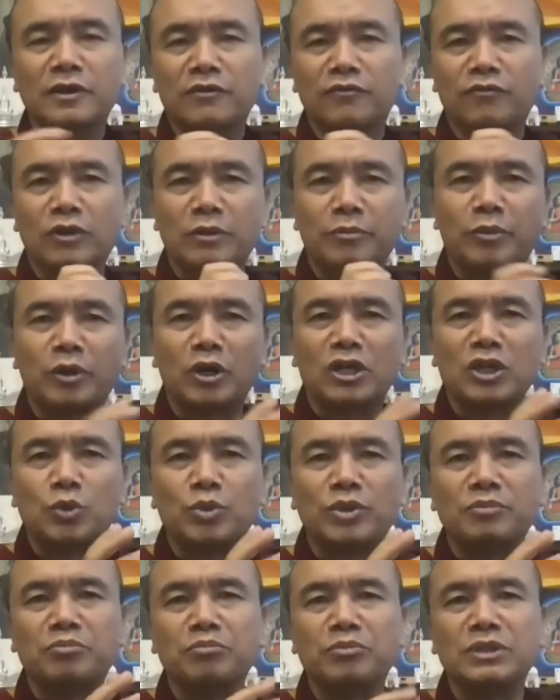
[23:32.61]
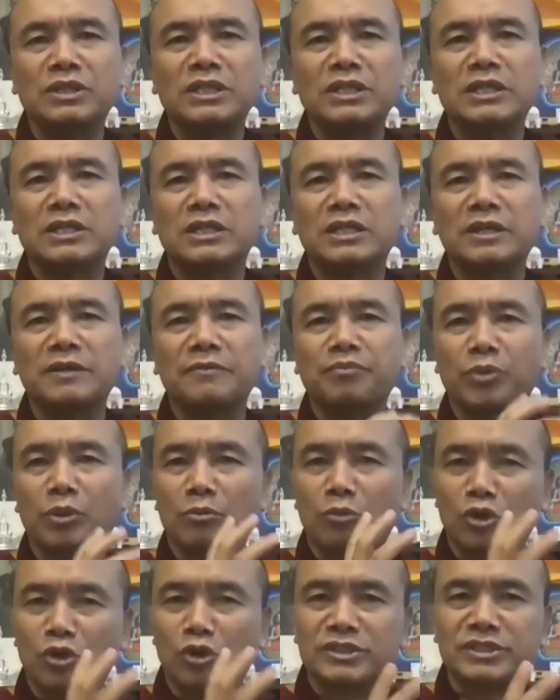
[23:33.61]
For the body, we need the
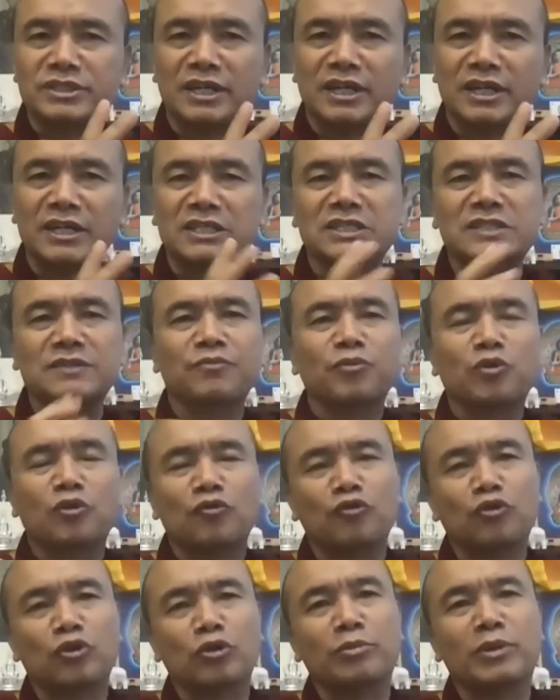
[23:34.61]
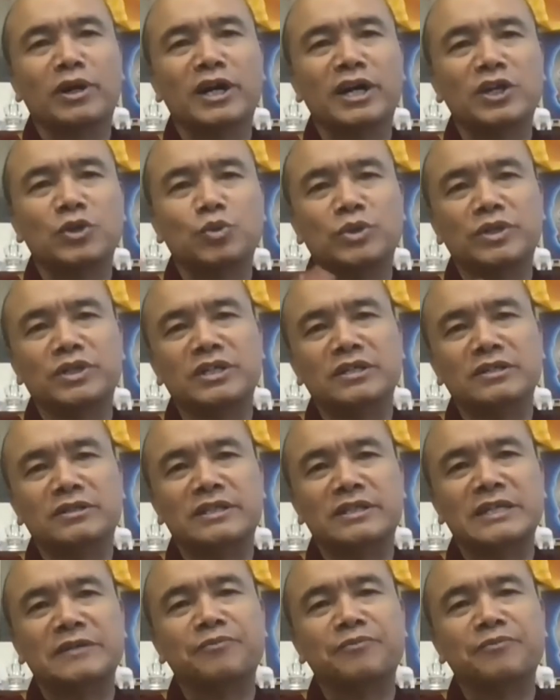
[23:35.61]
modern science. For the mind, we need the